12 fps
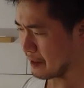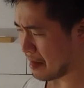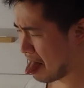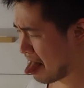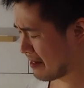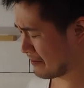Yeah.
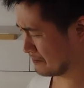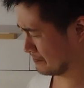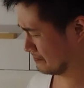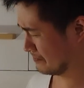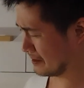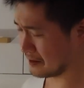
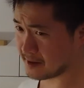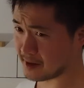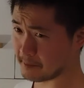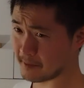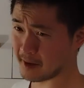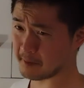Can
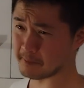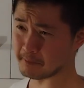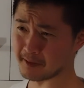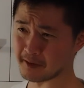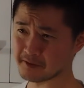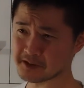I have a
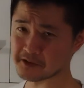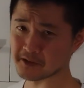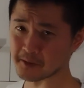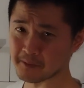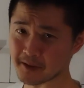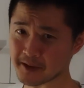bit of
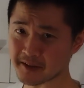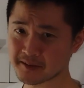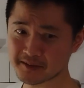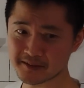sugar, please?